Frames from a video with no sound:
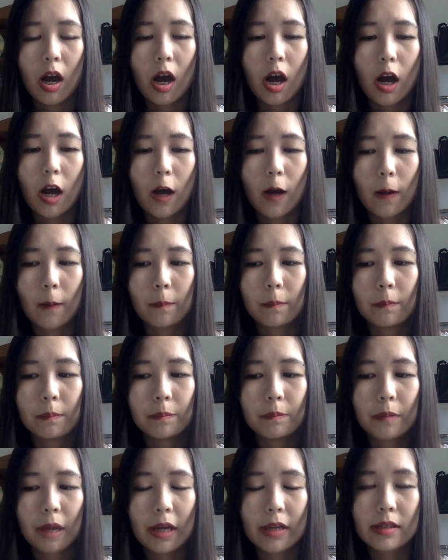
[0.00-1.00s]

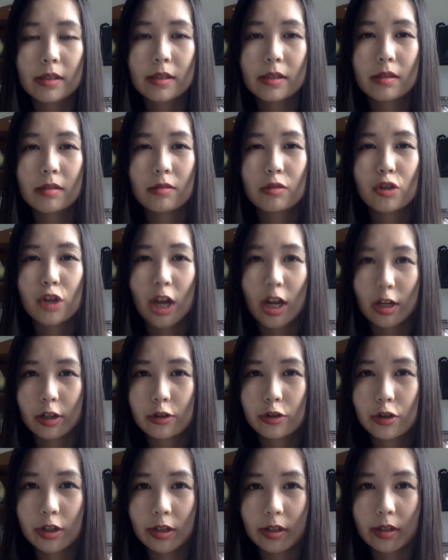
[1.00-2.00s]
um, as
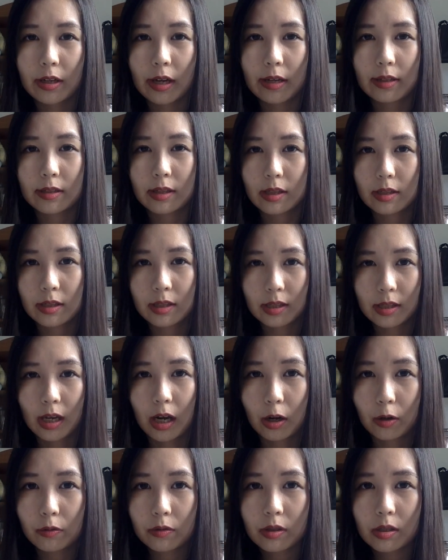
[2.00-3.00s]
challenging as it
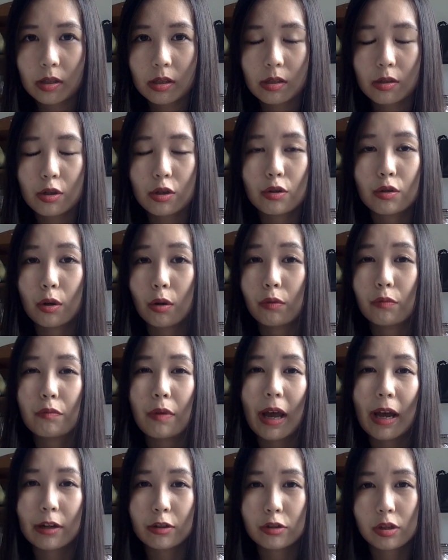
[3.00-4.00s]
sounds, you don't
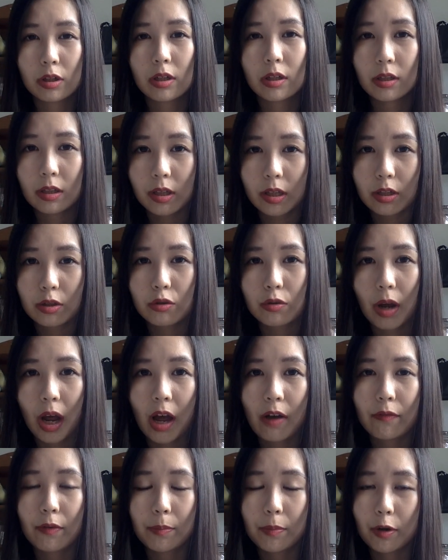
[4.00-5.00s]
actually need to
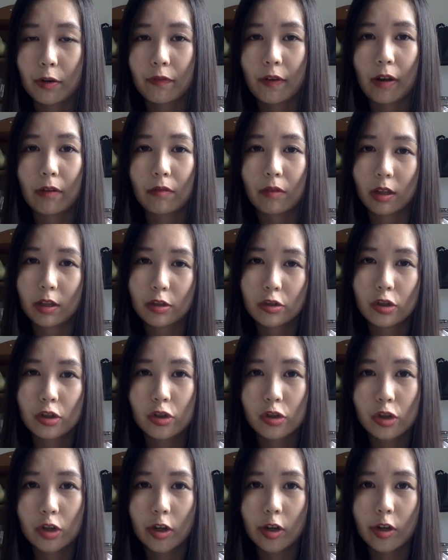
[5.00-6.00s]
have a perfect
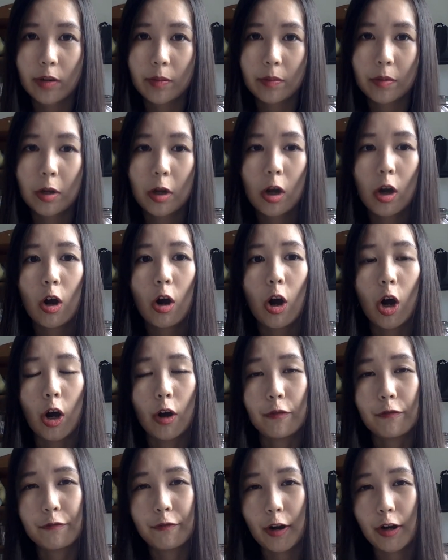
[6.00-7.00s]
relationship
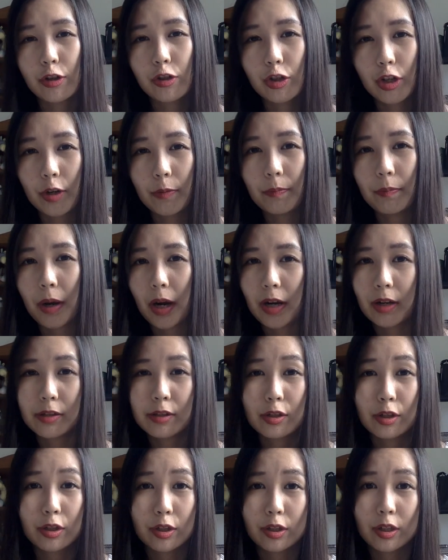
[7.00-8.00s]
or friendship by a
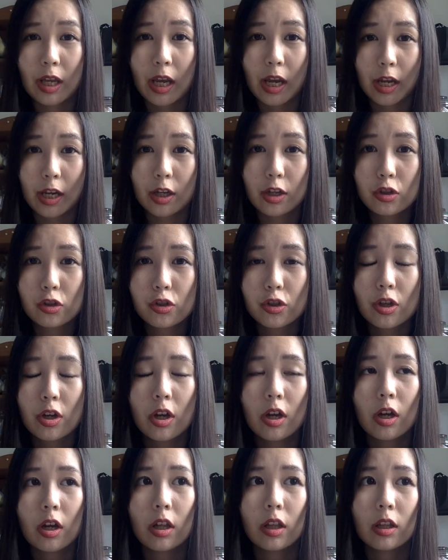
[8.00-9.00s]
certain age.
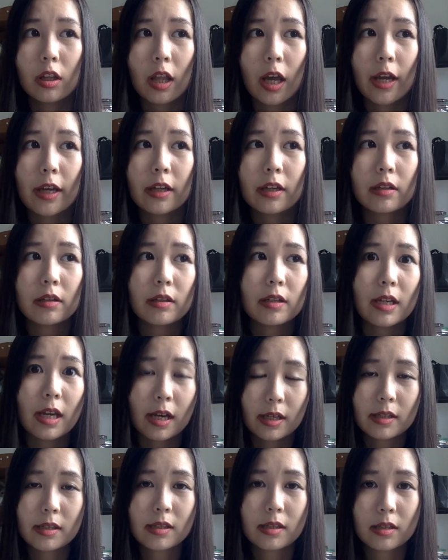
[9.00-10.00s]
Like,
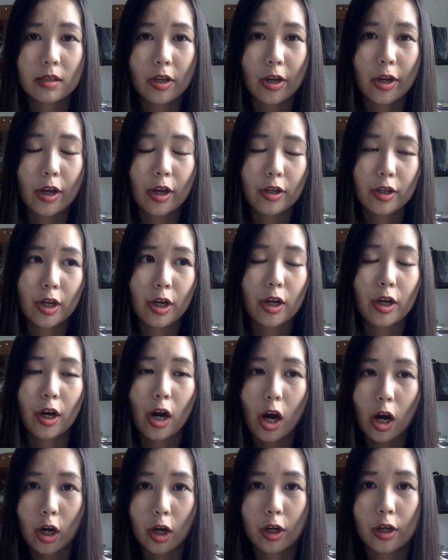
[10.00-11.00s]
yes, there, there
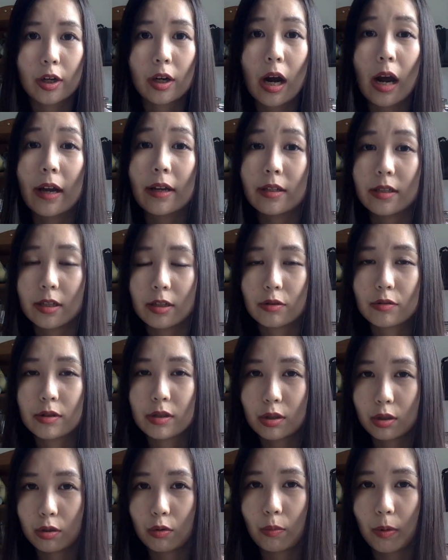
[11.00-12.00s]
are ideal
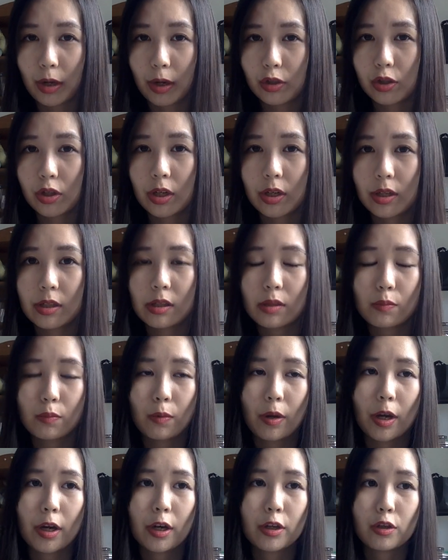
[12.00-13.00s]
situations
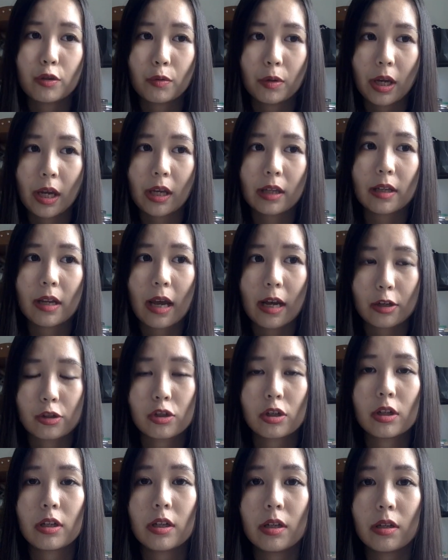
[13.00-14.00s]
where you can
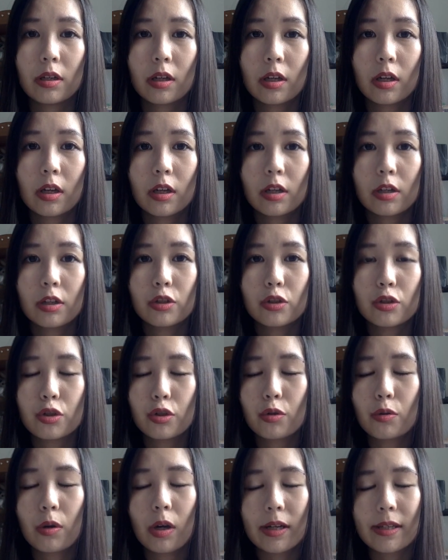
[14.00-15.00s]
actually
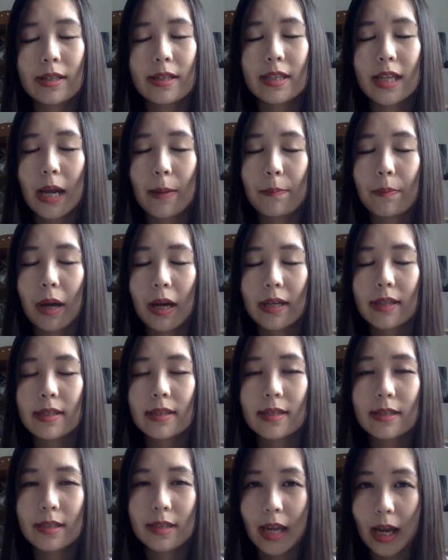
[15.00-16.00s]
do a step by
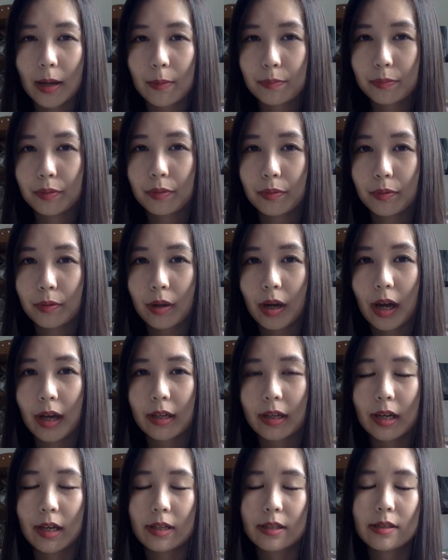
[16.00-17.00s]
step,
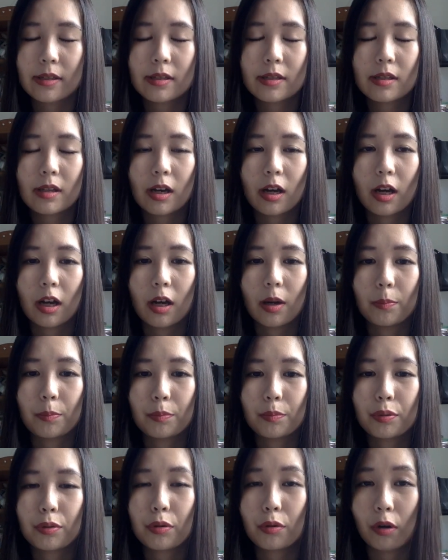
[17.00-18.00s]
I guess, um,
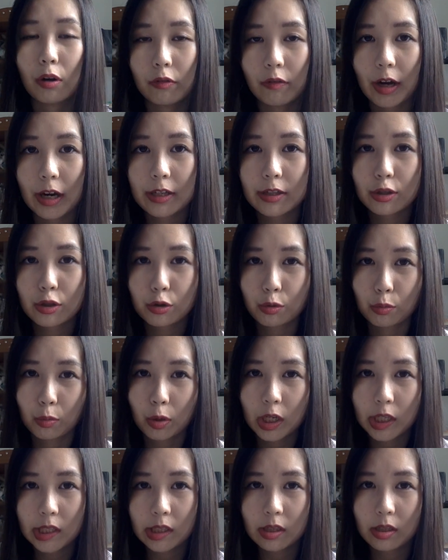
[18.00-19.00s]
progress
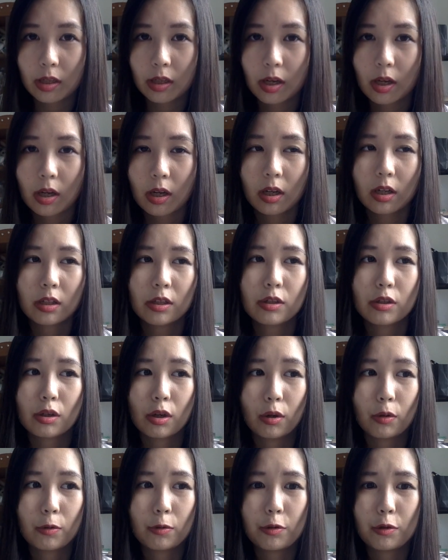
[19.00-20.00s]
towards.
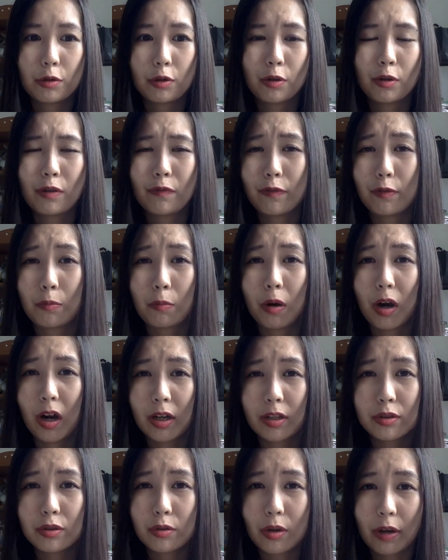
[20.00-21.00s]
So, you know, if you
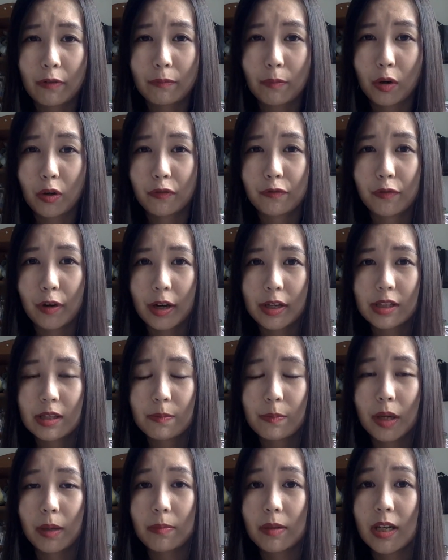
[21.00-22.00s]
want to have more
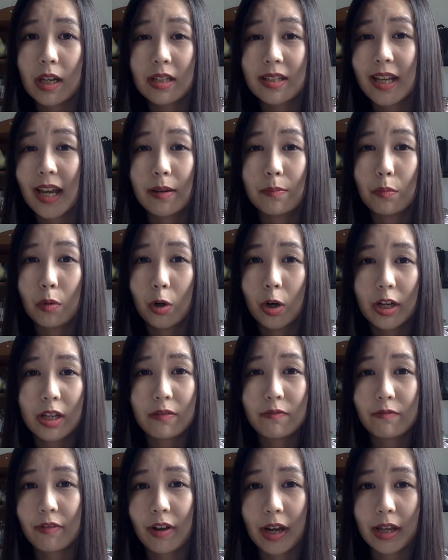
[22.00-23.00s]
friends, maybe attend more
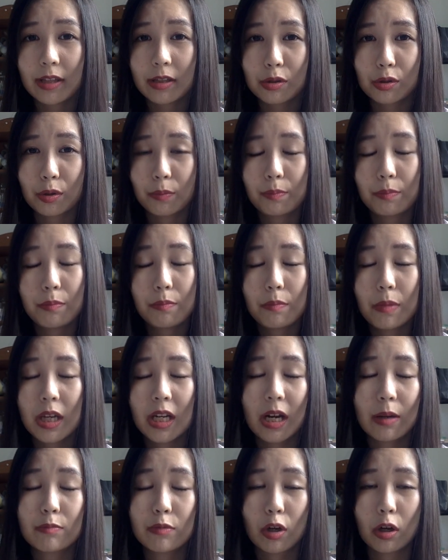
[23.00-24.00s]
events on
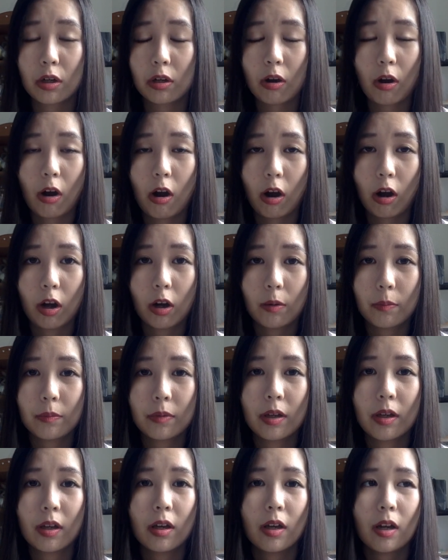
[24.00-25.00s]

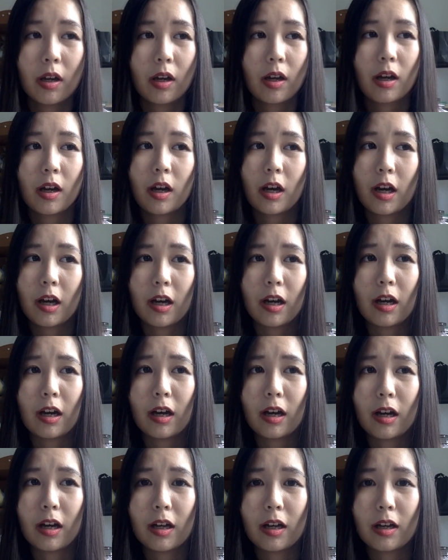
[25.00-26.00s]
meetup.com.
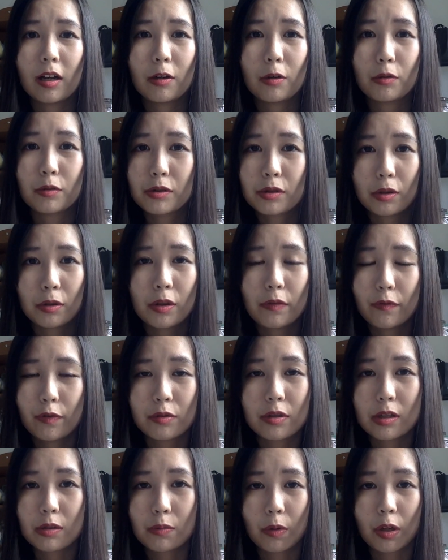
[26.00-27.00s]
Uh, also, if you
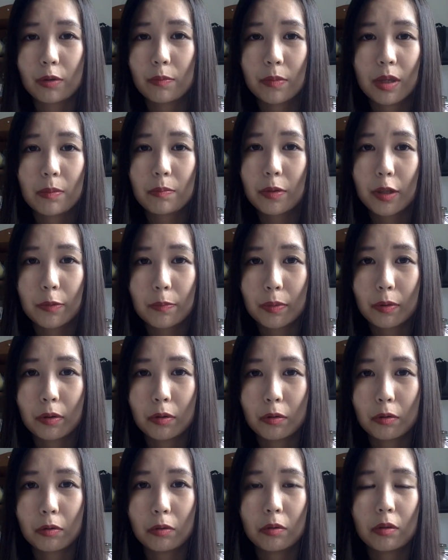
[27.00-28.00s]
just want to meet
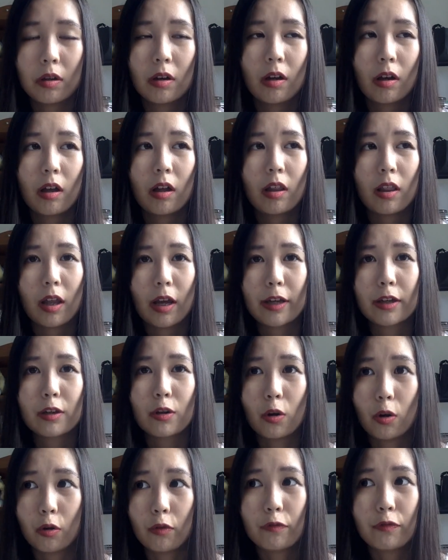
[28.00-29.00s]
people, like
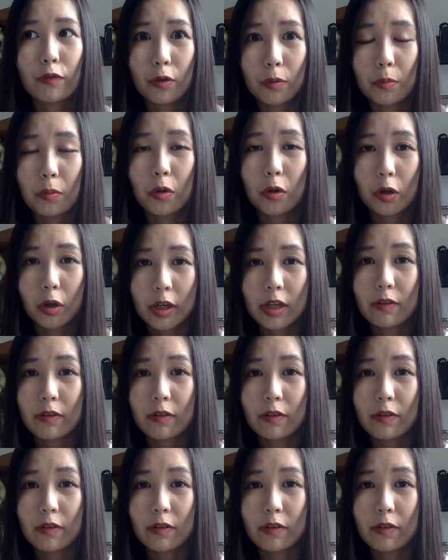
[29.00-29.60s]
go for more